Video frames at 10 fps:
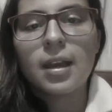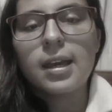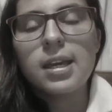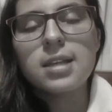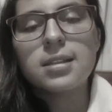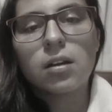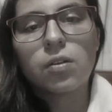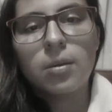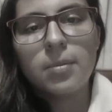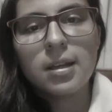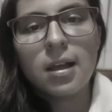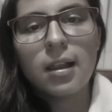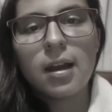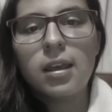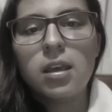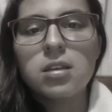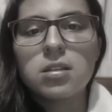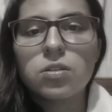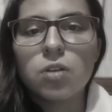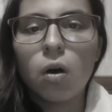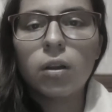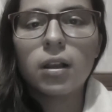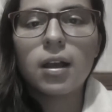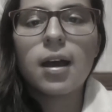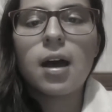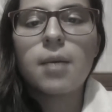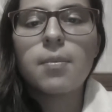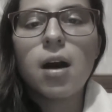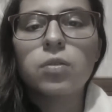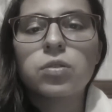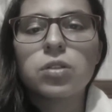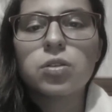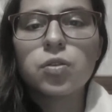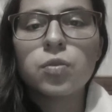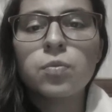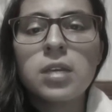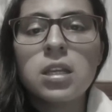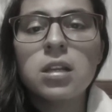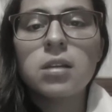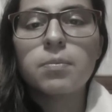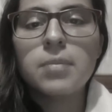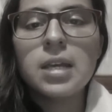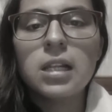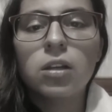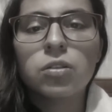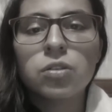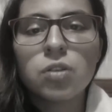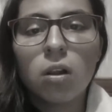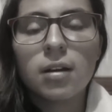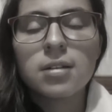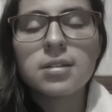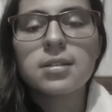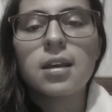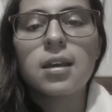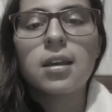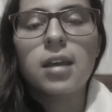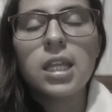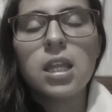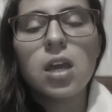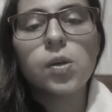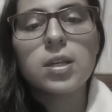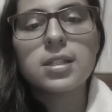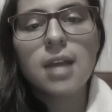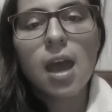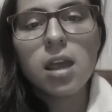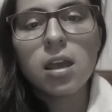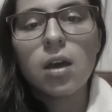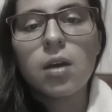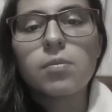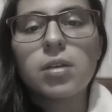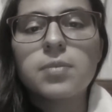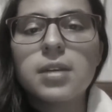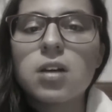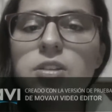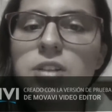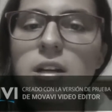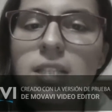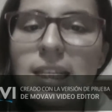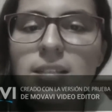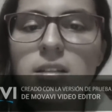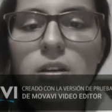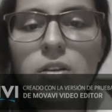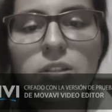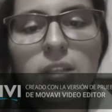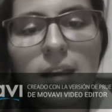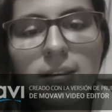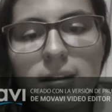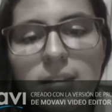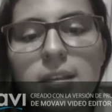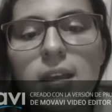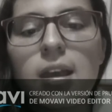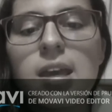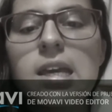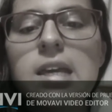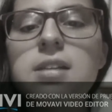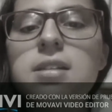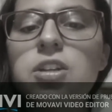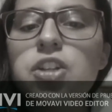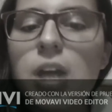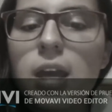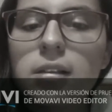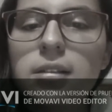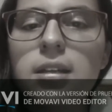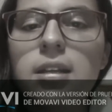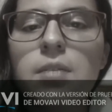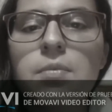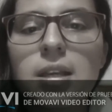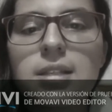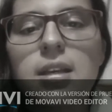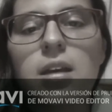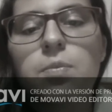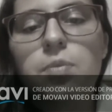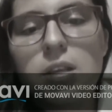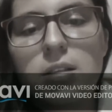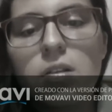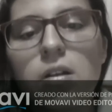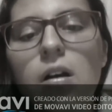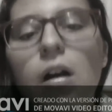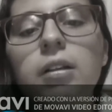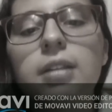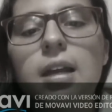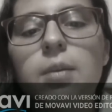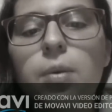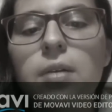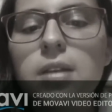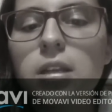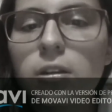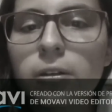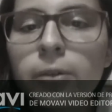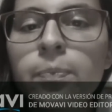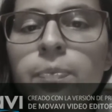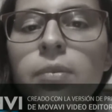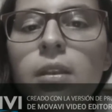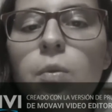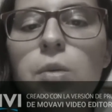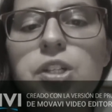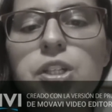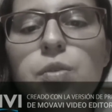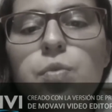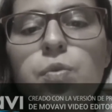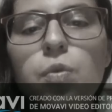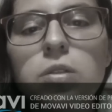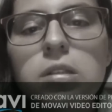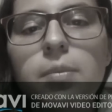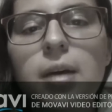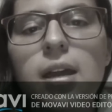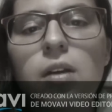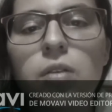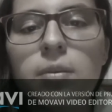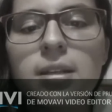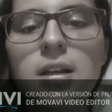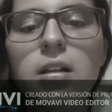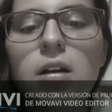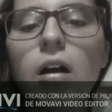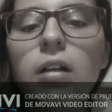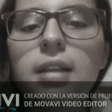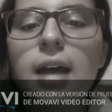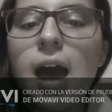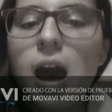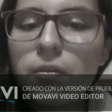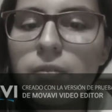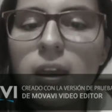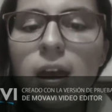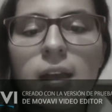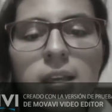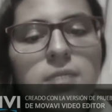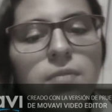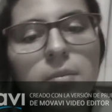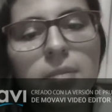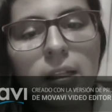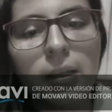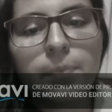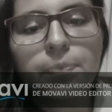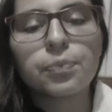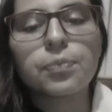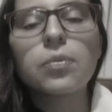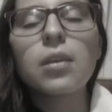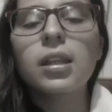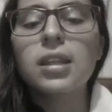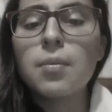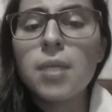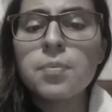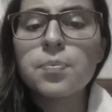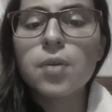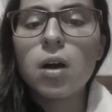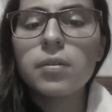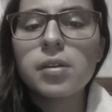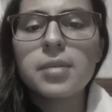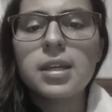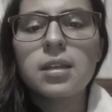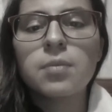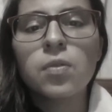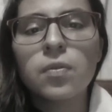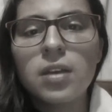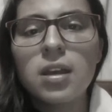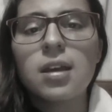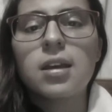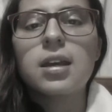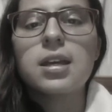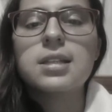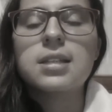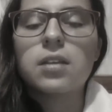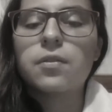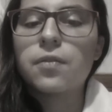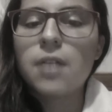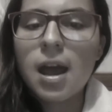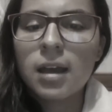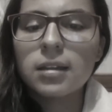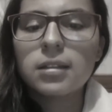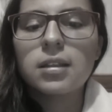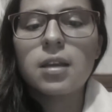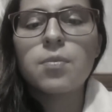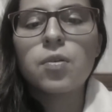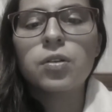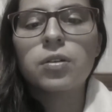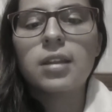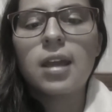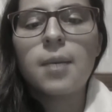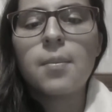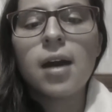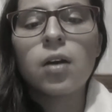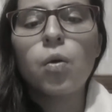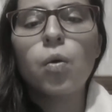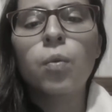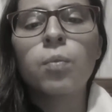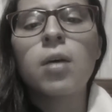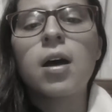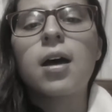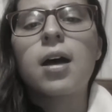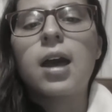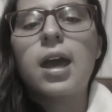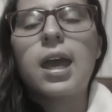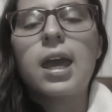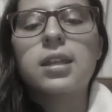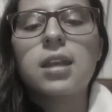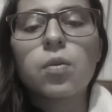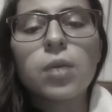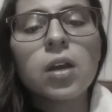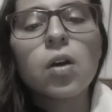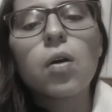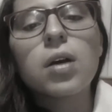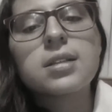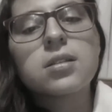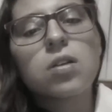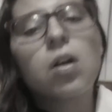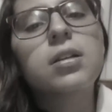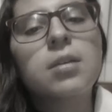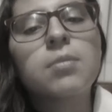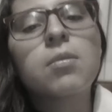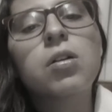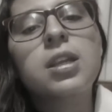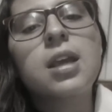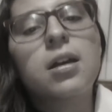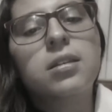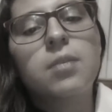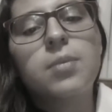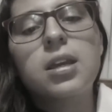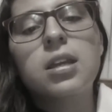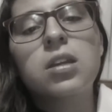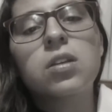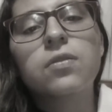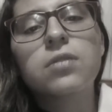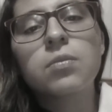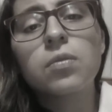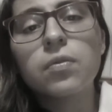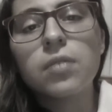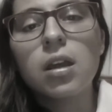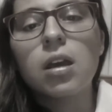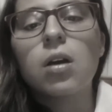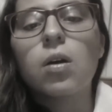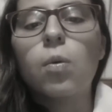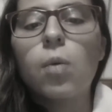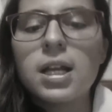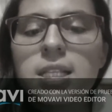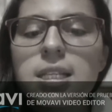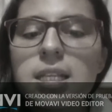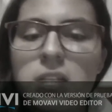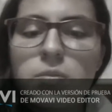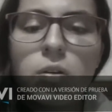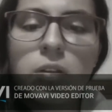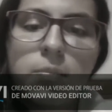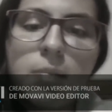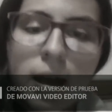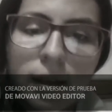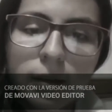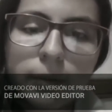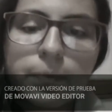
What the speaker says: He is a criminal and he is told about $2 million in the USA, but because certain circumstances, he is jailed in a Mexican prison called El Pueblito, which is ruled by a criminal called Javi and his family. The main problem in the movie is that Frank, the man whom the gringo stole the money at the beginning of the movie, wants his money back.